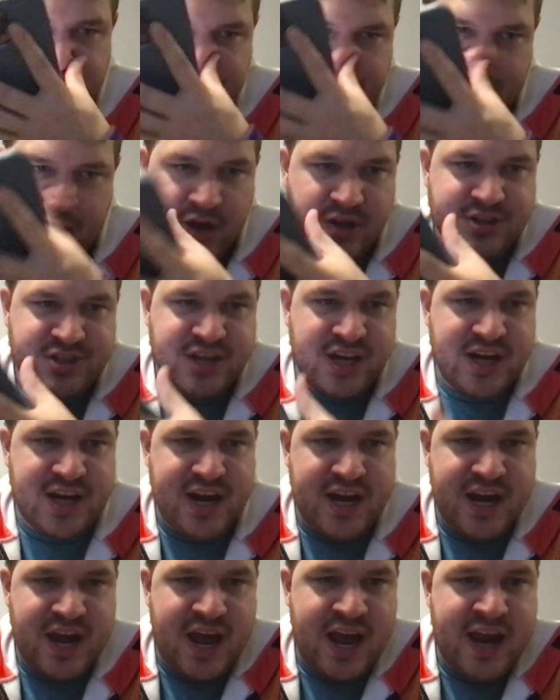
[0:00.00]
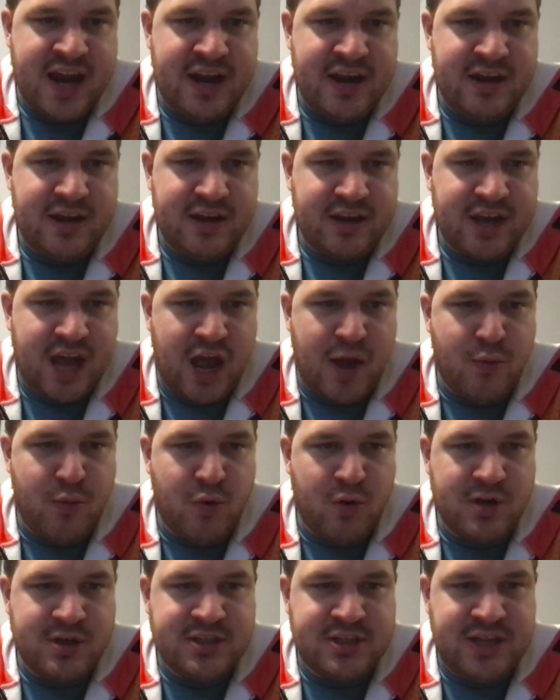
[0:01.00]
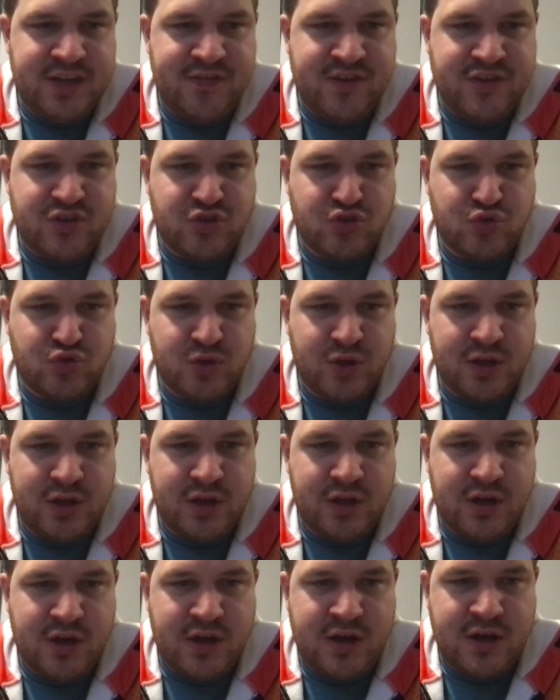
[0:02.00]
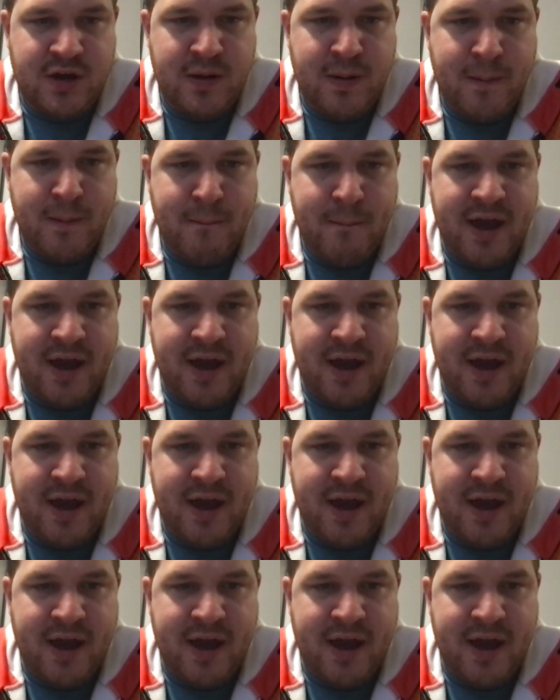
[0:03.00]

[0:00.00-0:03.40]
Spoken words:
on Sunday night. Cowboys defense was really good.